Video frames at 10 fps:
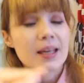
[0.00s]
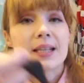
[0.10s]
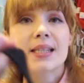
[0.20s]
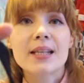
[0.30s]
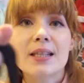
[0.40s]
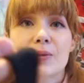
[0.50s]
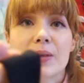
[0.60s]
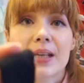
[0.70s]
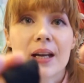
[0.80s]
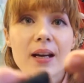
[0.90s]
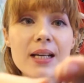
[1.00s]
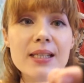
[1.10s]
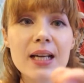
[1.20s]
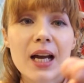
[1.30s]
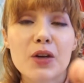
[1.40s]
You can say this one here
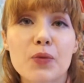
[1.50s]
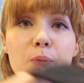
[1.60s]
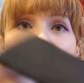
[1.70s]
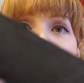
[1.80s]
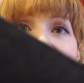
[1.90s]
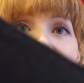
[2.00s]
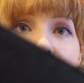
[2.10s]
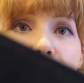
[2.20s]
is a kind of brocade